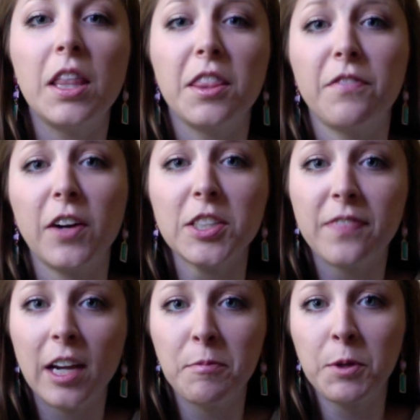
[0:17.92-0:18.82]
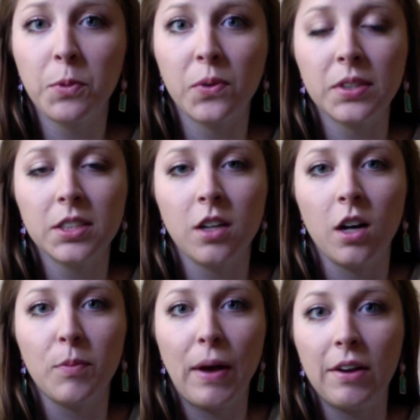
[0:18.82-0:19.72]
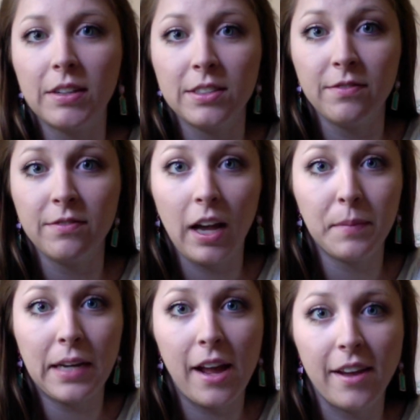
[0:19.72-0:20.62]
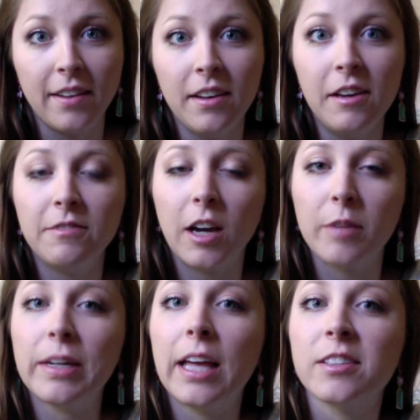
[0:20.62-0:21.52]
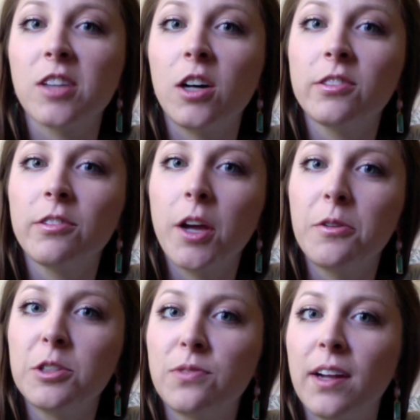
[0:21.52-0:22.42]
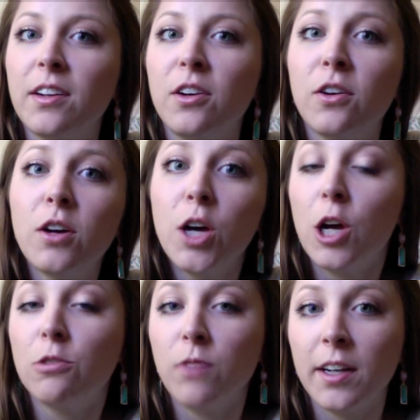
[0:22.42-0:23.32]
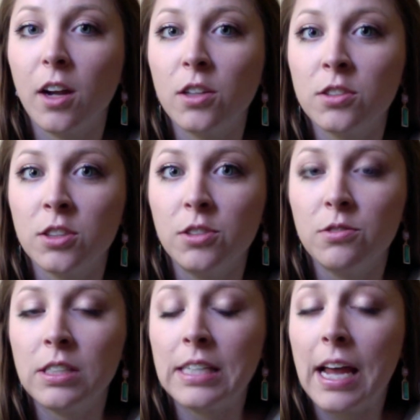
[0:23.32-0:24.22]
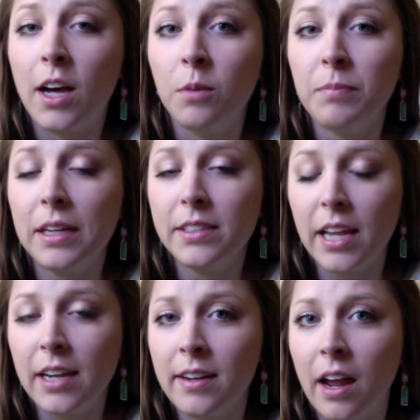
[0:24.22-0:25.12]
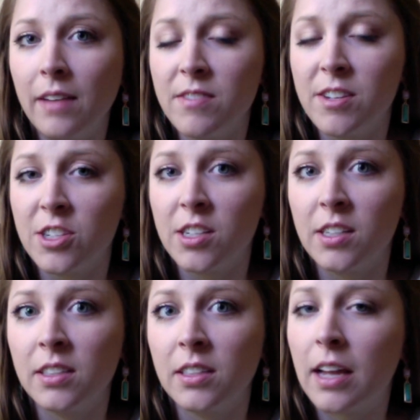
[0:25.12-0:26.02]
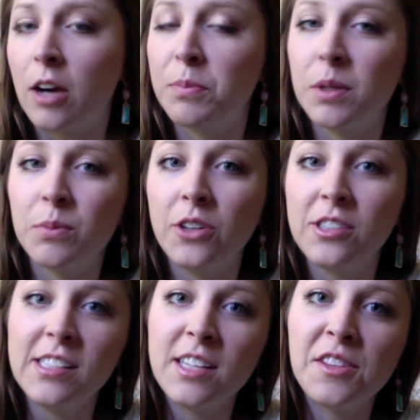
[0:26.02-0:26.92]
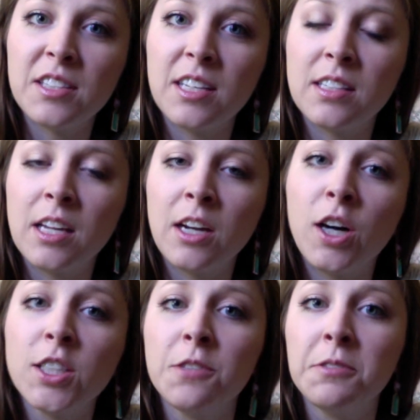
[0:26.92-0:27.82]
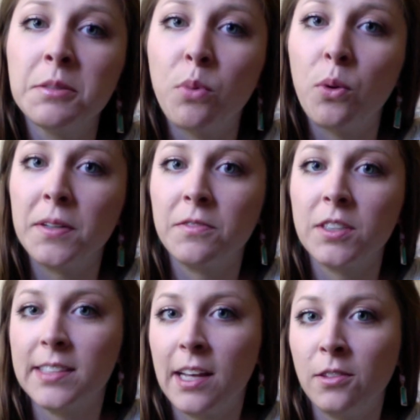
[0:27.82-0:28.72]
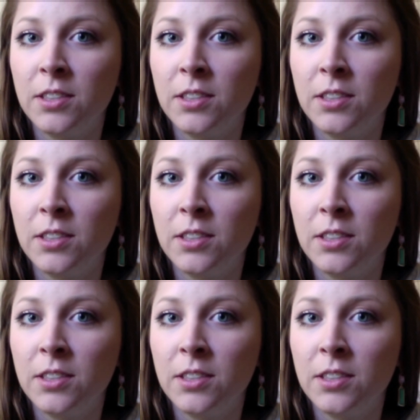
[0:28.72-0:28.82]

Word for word: The first vitamin we're going to talk about is vitamin A. Vitamin A is also known as retinol. Retinol is used to help maintain night vision, to help in protein synthesis, and also is important for cell